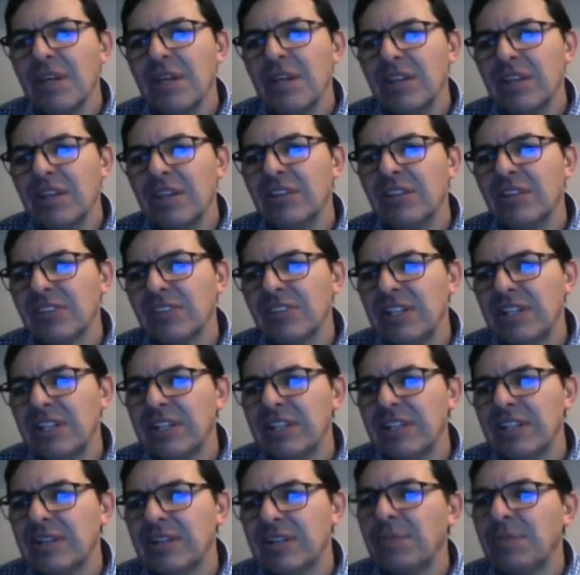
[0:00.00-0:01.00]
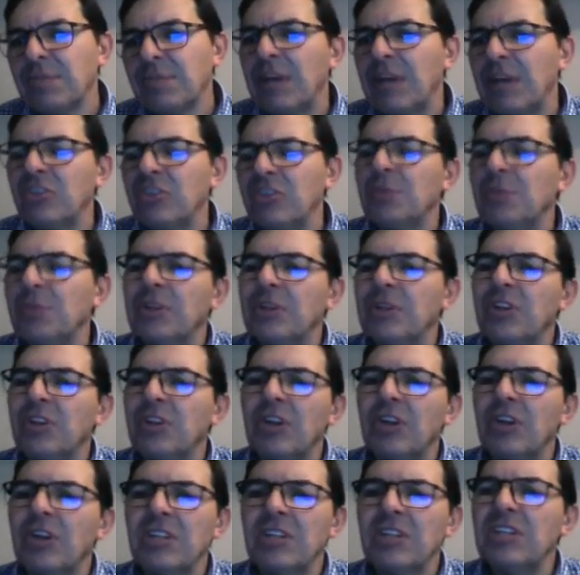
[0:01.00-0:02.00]
Yes, click magic, but you
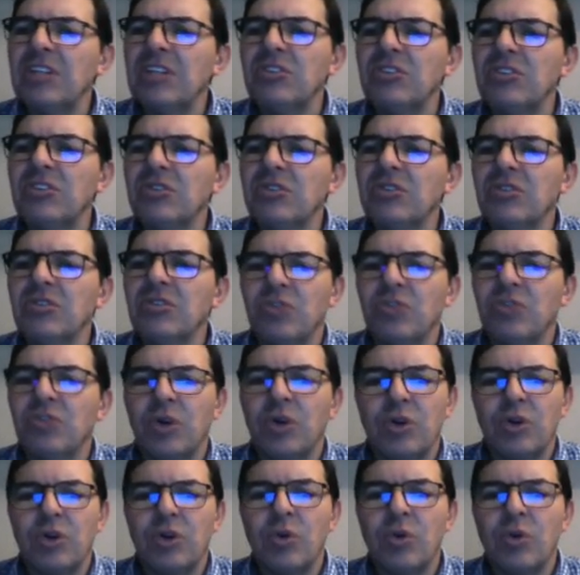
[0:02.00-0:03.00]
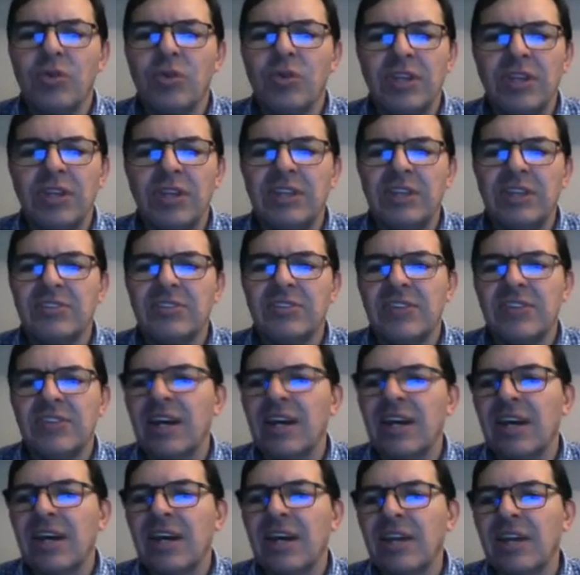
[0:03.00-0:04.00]
don't need to join all these
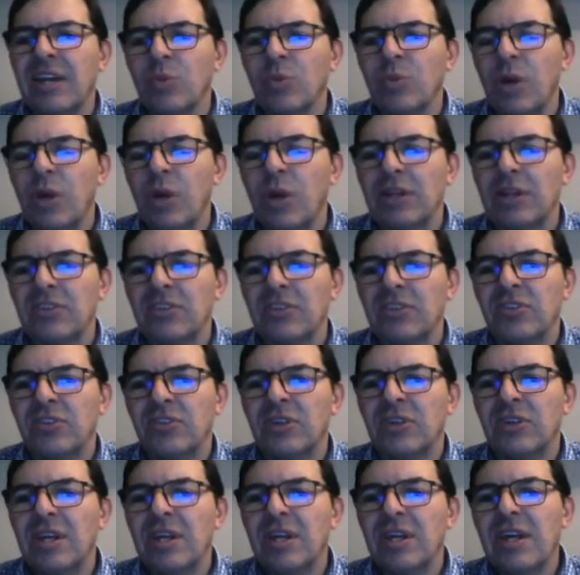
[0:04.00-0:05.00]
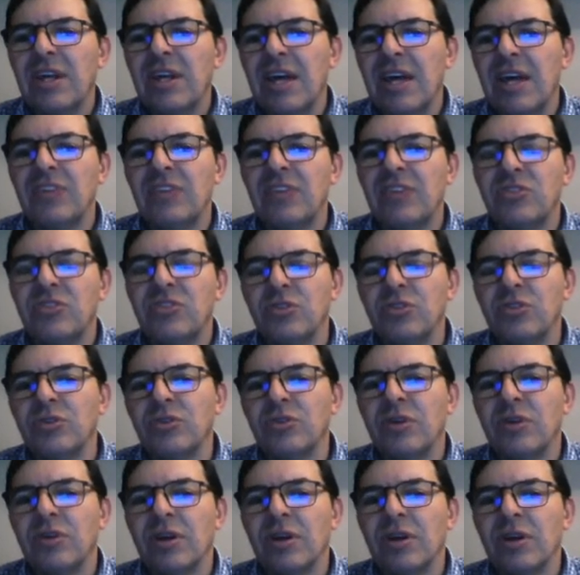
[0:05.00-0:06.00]
at once. As
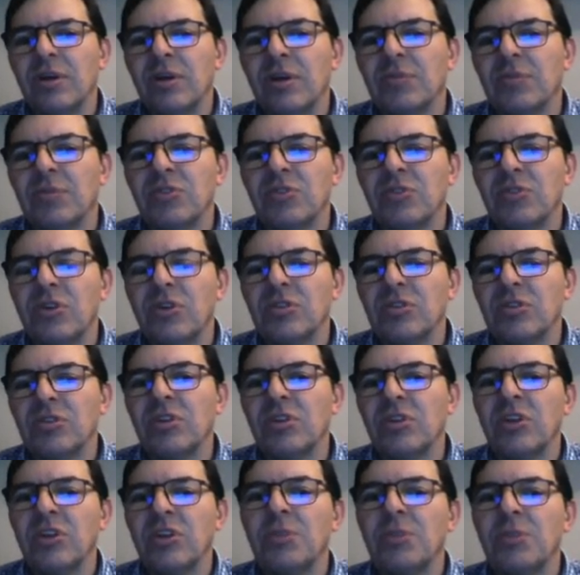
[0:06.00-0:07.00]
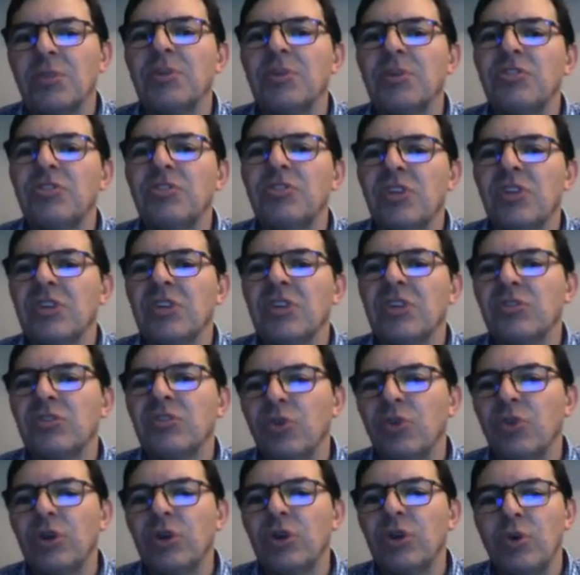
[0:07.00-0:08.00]
you start earning commission, you can
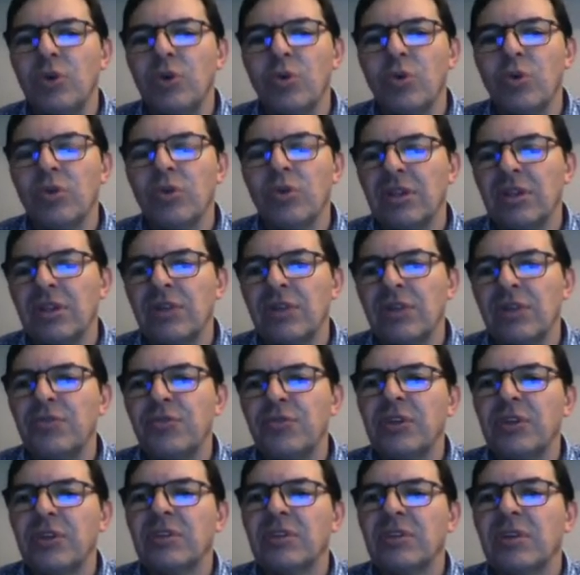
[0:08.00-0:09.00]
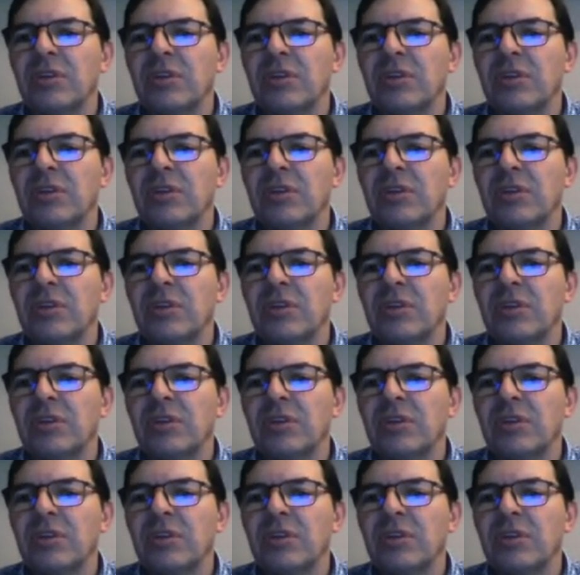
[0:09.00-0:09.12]
join all the different